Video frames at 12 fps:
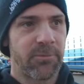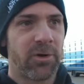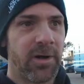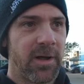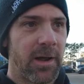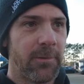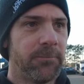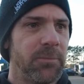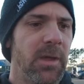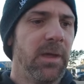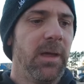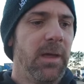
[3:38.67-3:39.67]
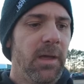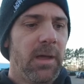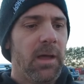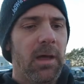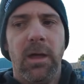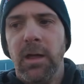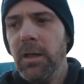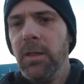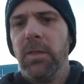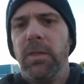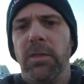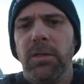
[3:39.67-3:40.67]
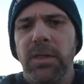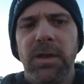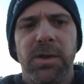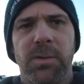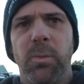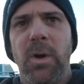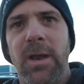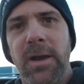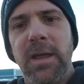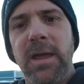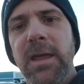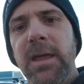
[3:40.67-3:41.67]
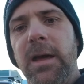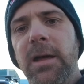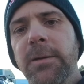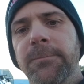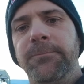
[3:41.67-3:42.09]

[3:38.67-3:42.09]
right now. This one here,